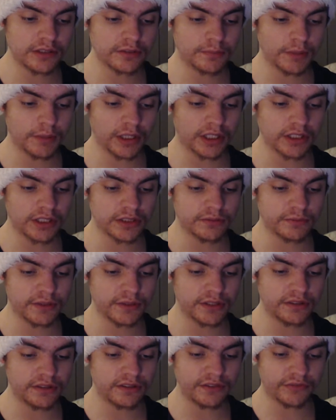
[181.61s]
buckets
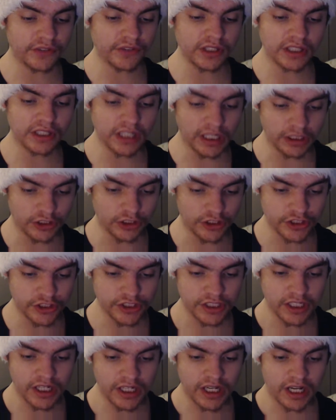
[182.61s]
with different colors,
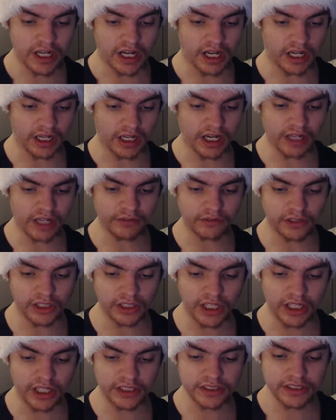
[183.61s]
a lot of
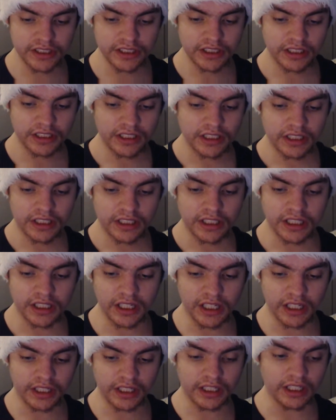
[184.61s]
clocks,
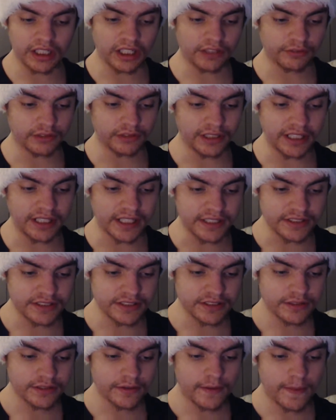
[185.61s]
and a lot of glass.
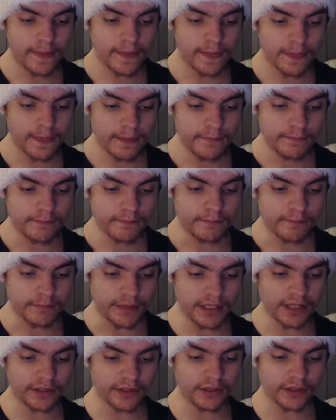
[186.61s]

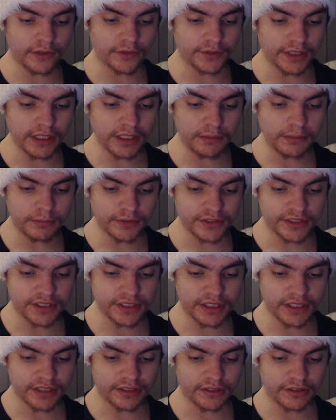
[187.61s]
Me and the other neighbors
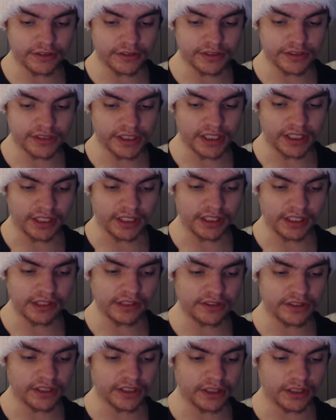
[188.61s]
didn't understand
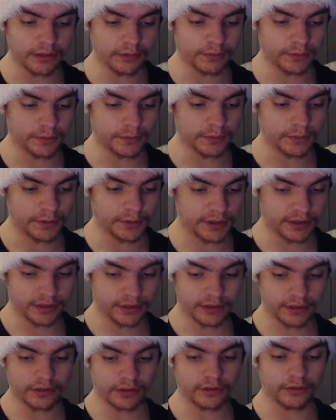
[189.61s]
anything on
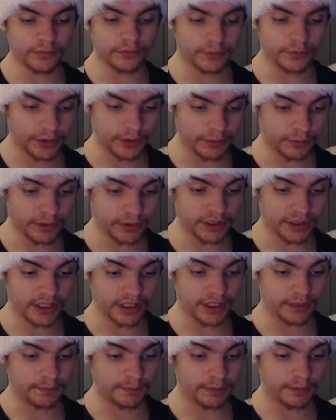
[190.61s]
what he
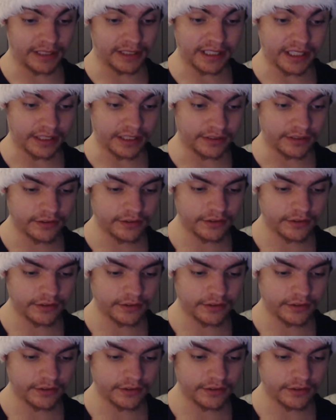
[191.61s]
had planned.